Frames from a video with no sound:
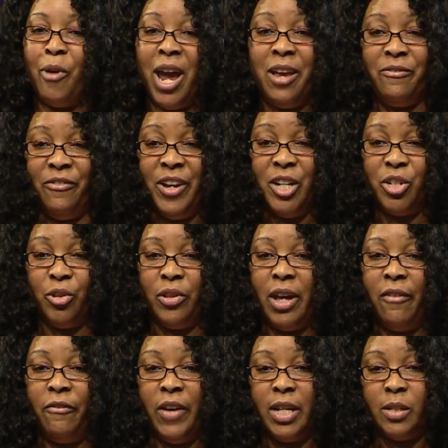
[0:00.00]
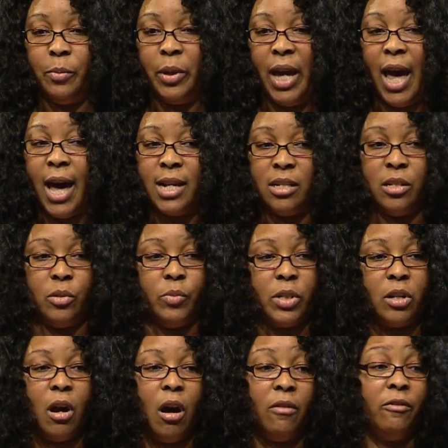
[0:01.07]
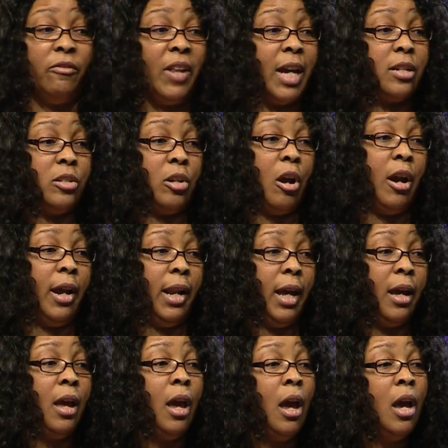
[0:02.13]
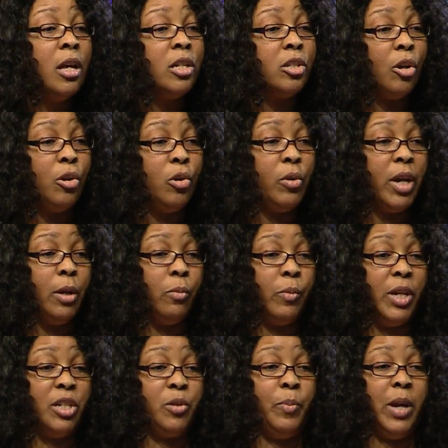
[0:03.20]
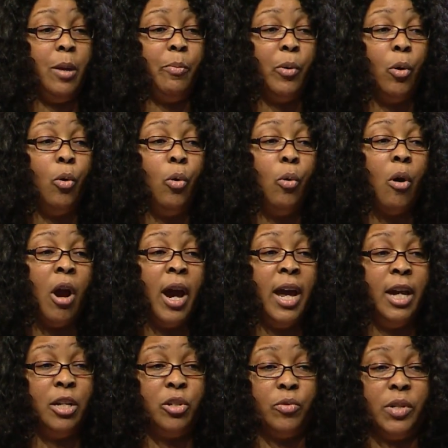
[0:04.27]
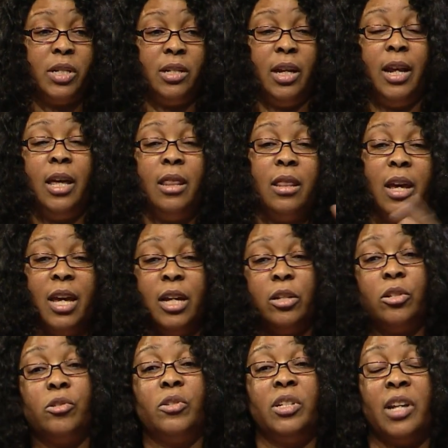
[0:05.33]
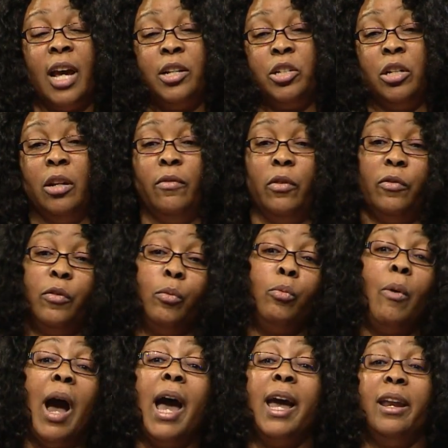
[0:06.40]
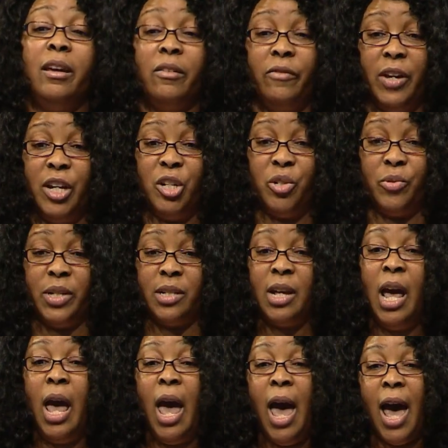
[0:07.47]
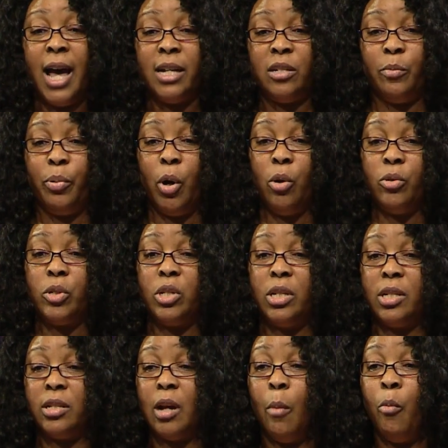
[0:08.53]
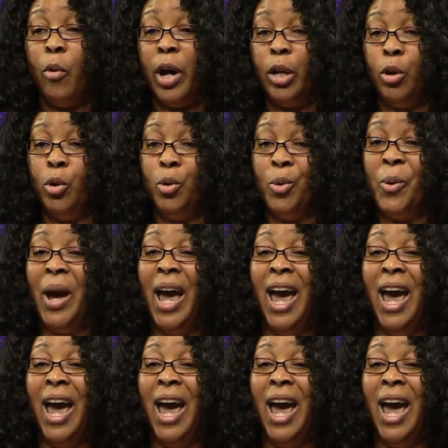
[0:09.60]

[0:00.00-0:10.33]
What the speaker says: feature that Facebook has is what's called flex targeting. So you can reach people who are interested in the intersection of a variety of interests, as opposed to someone who